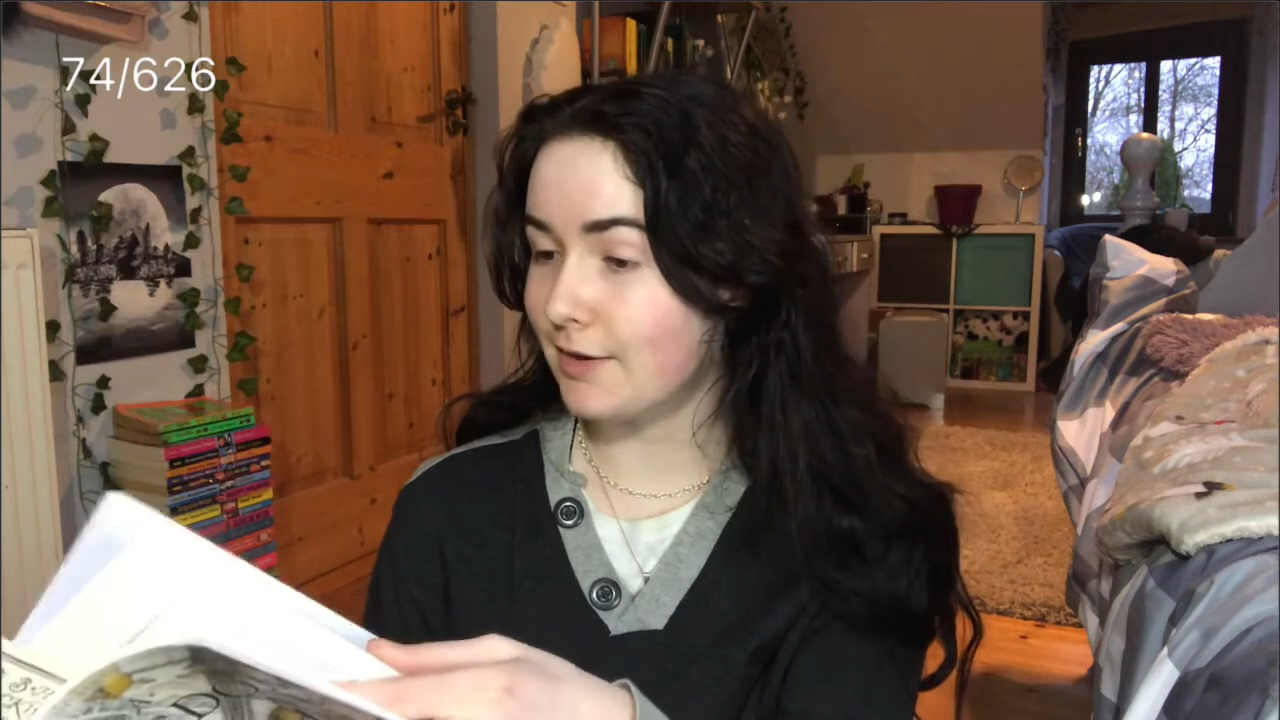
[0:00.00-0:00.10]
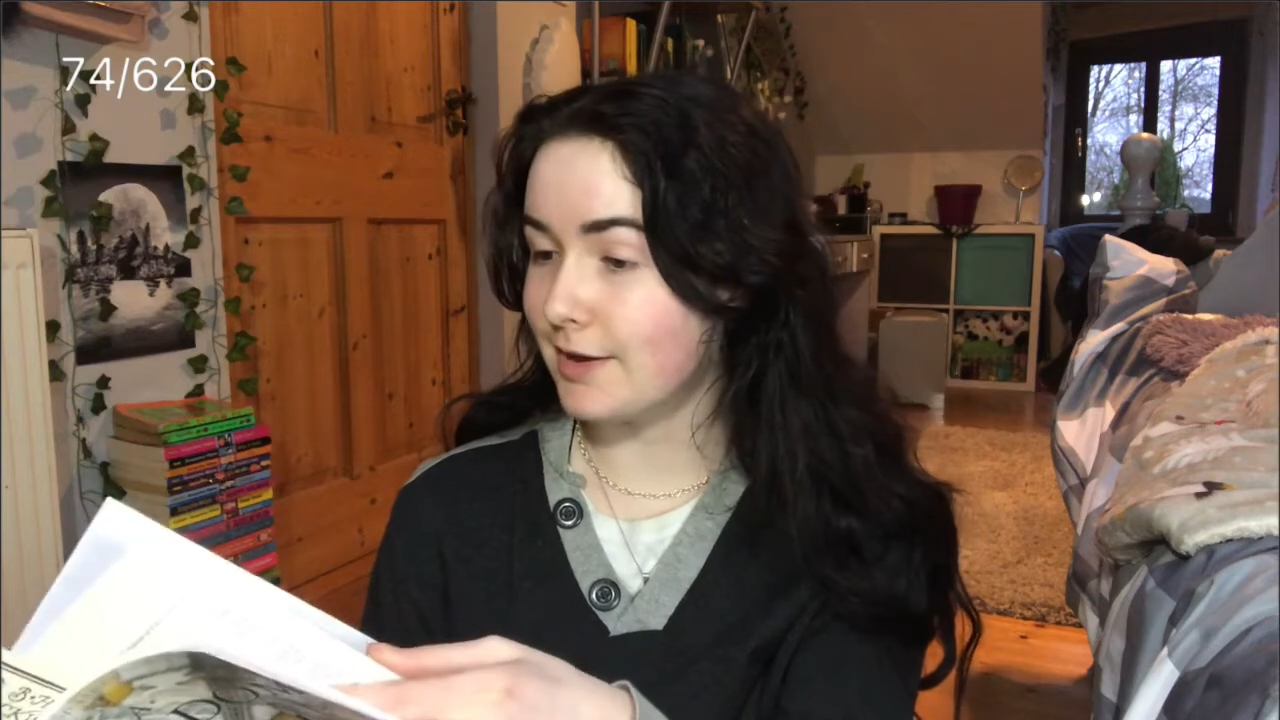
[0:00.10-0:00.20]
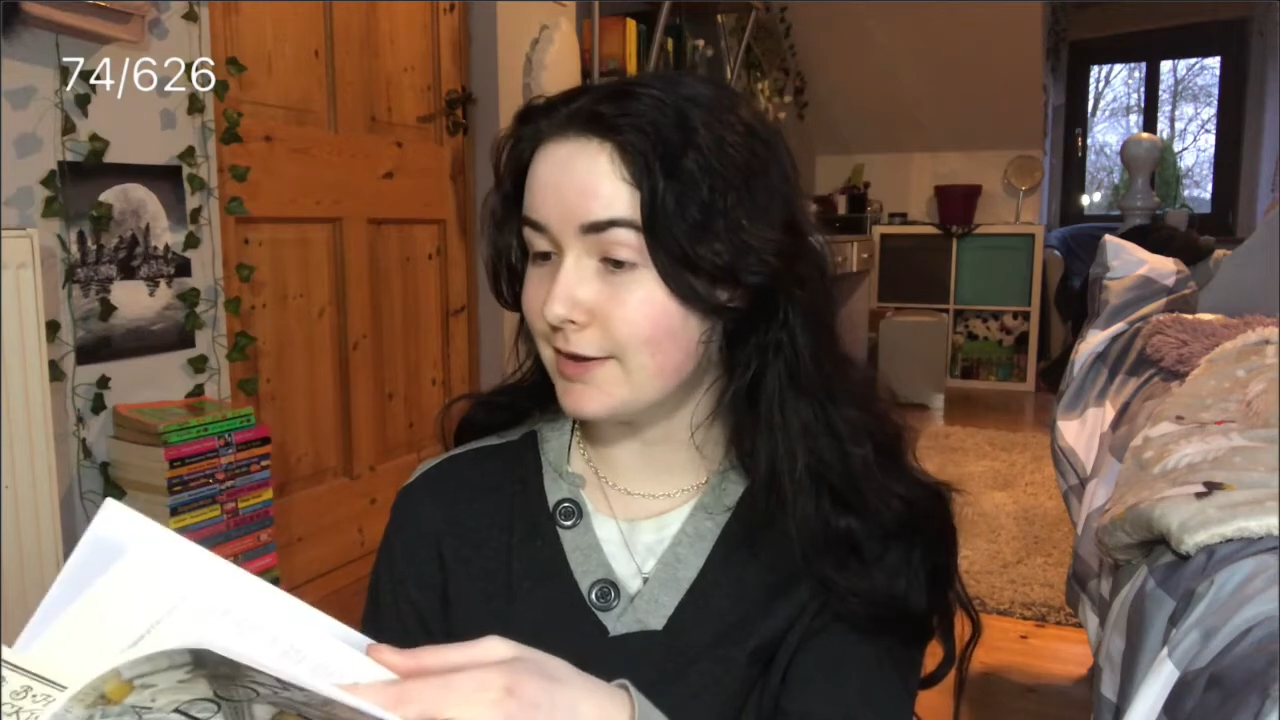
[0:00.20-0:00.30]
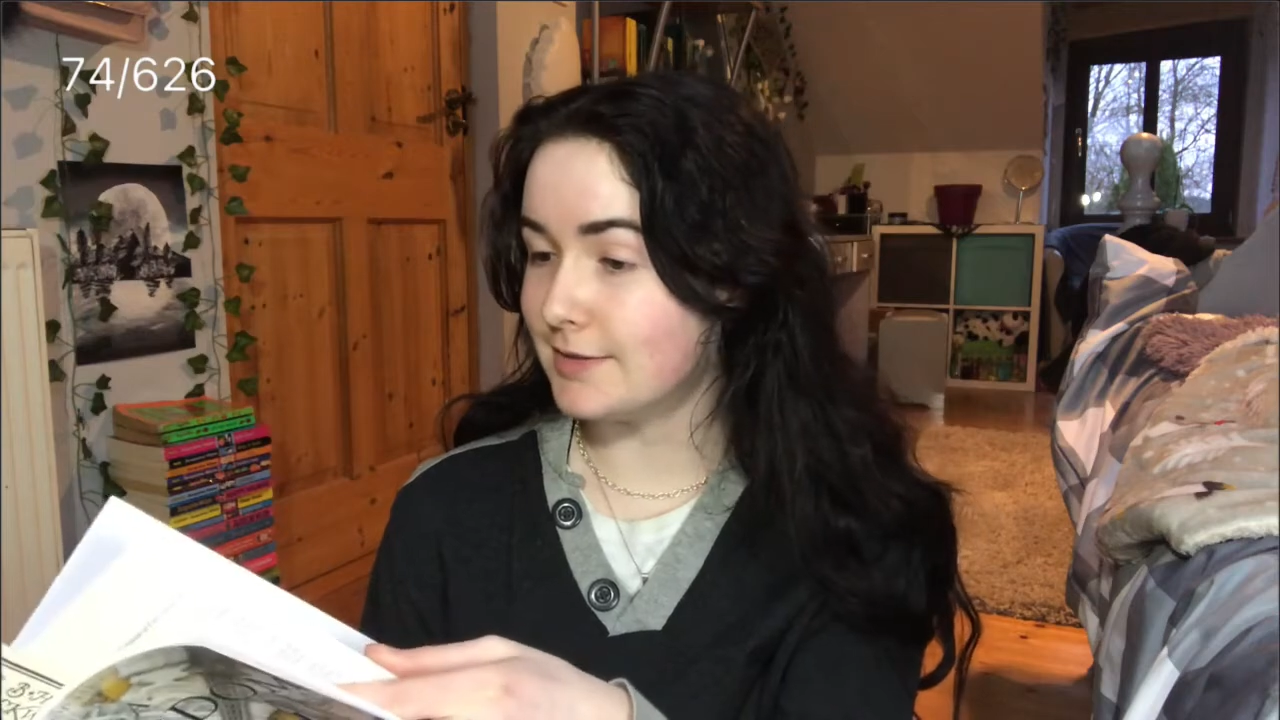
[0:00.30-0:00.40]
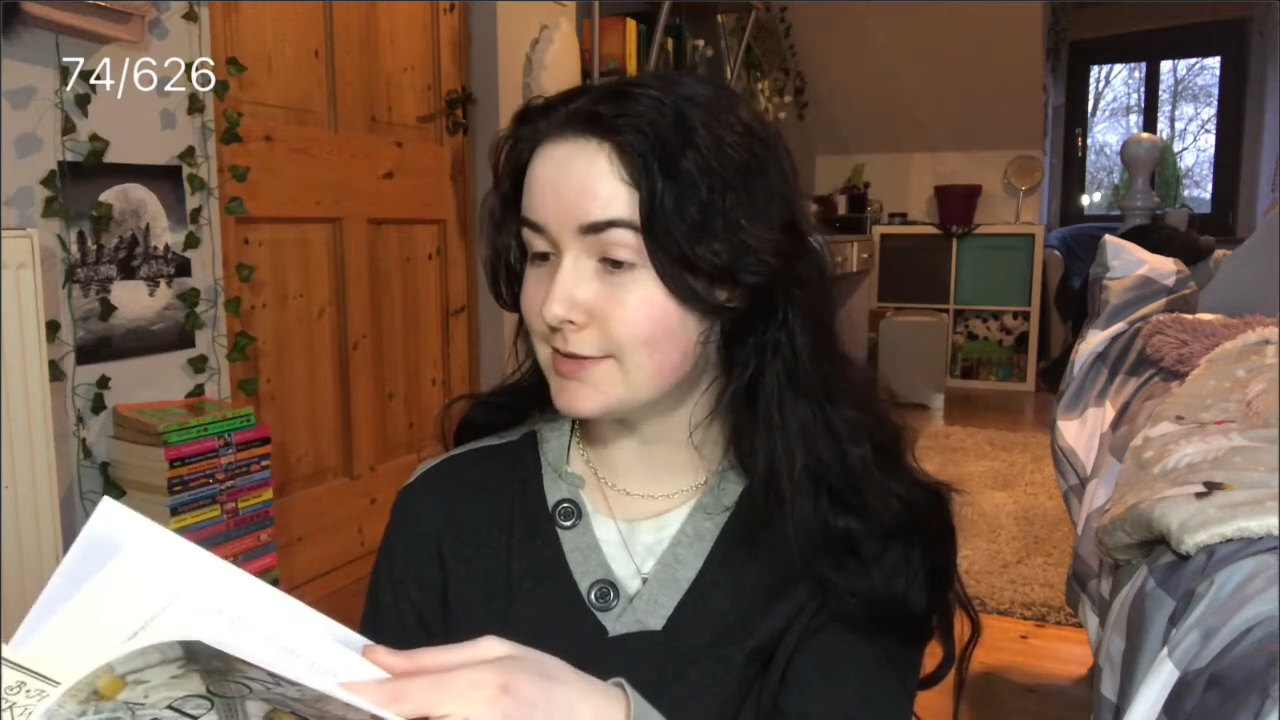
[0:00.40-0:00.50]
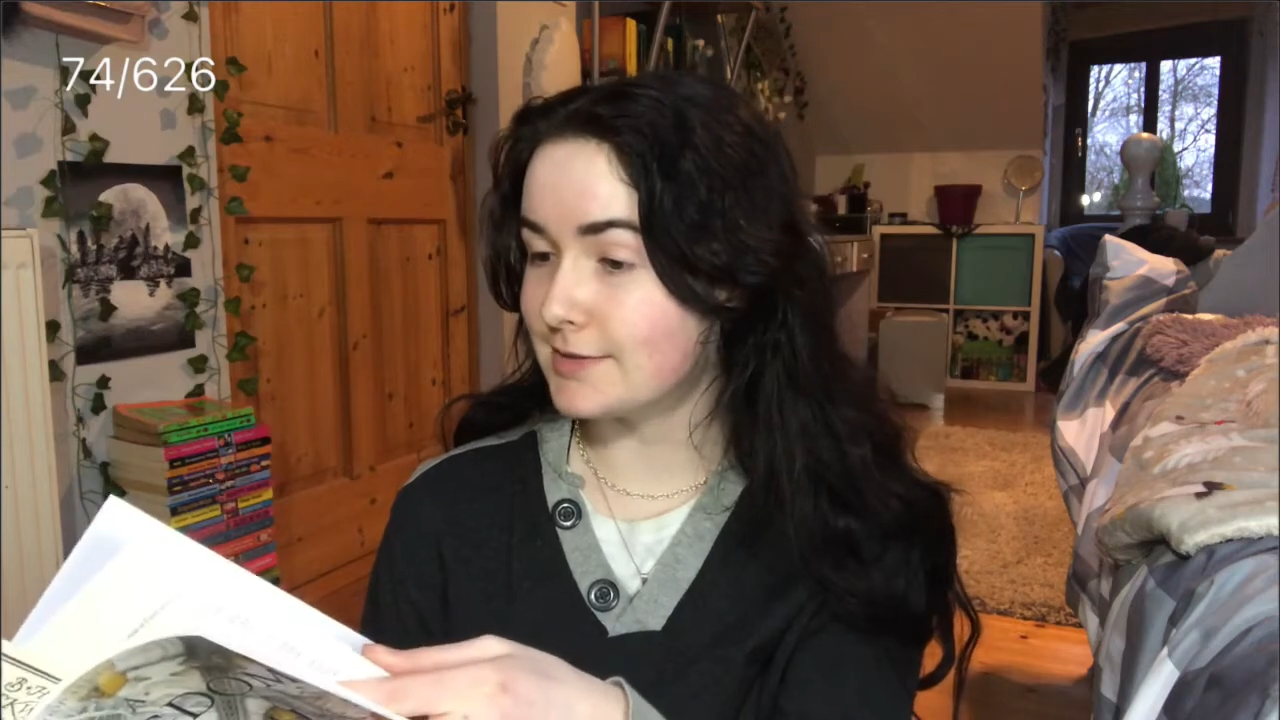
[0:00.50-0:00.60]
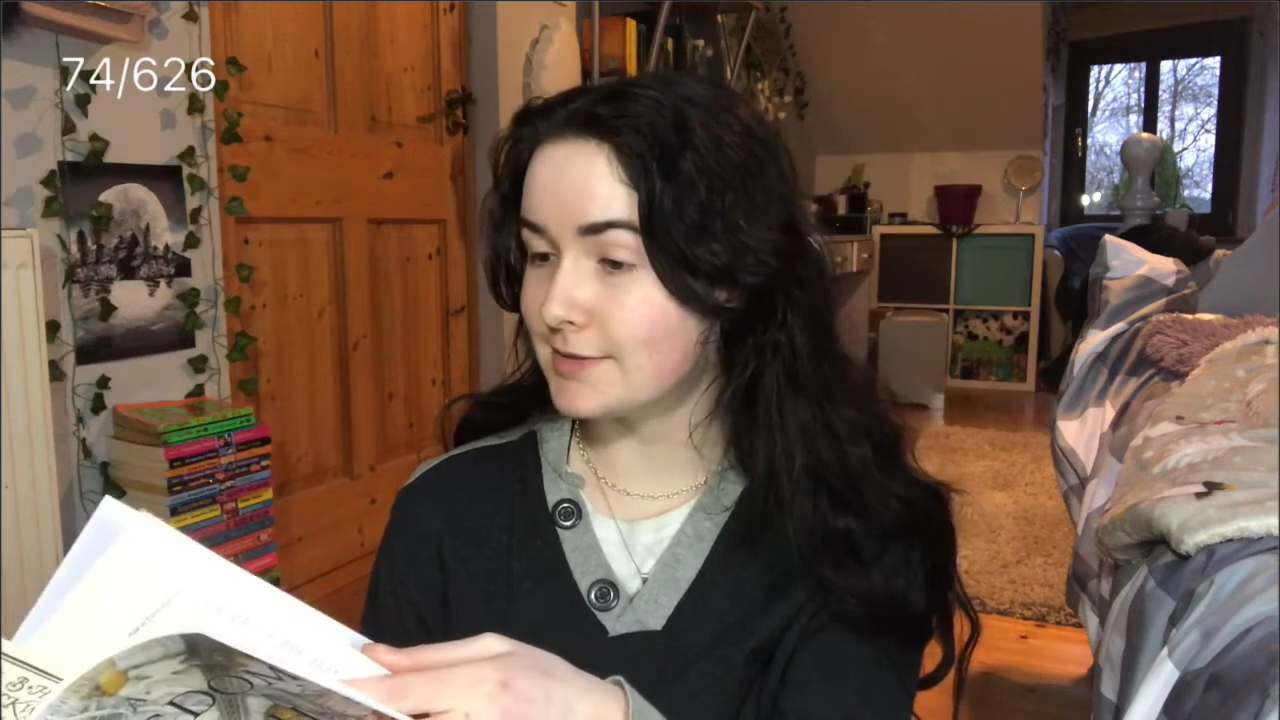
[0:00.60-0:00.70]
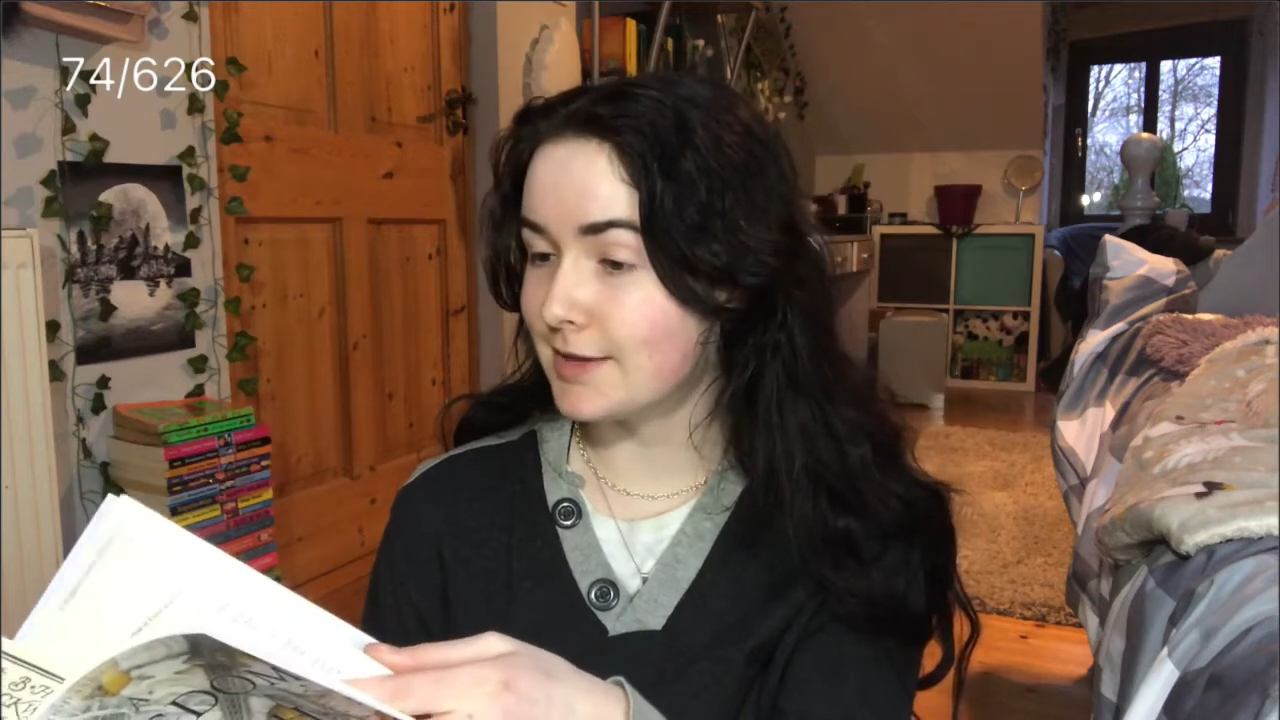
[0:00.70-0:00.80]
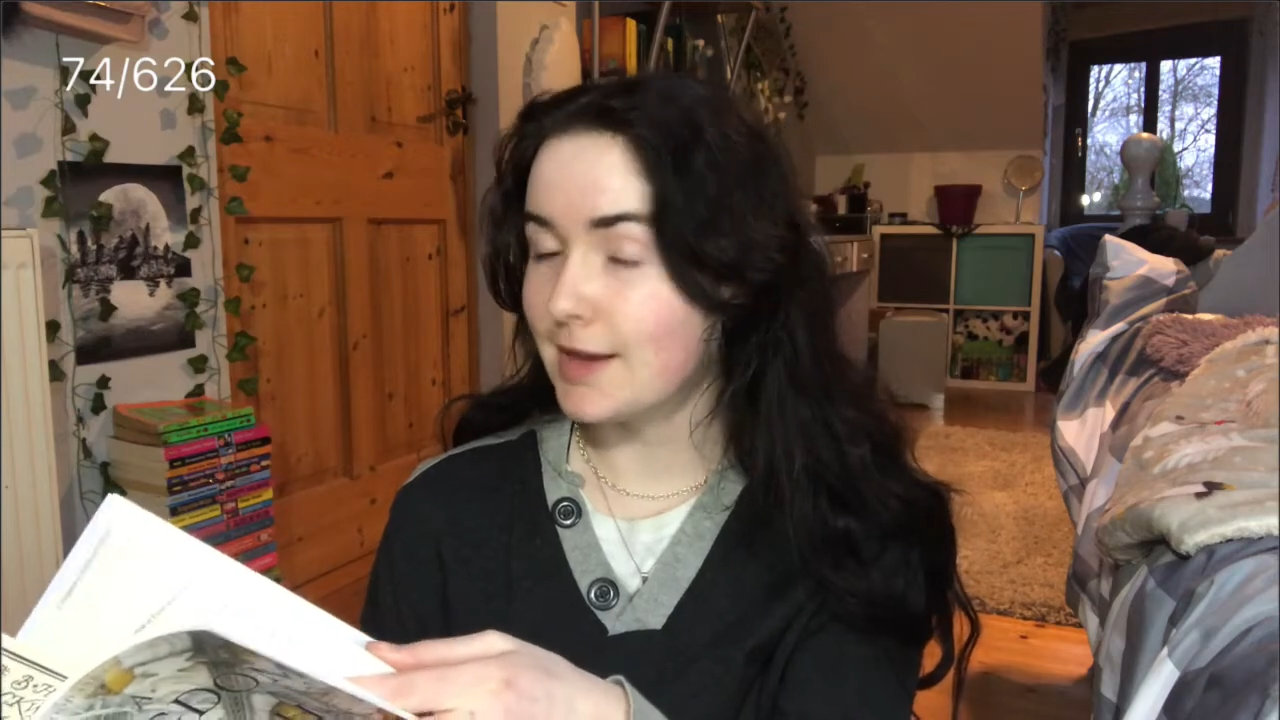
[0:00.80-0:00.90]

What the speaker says: is...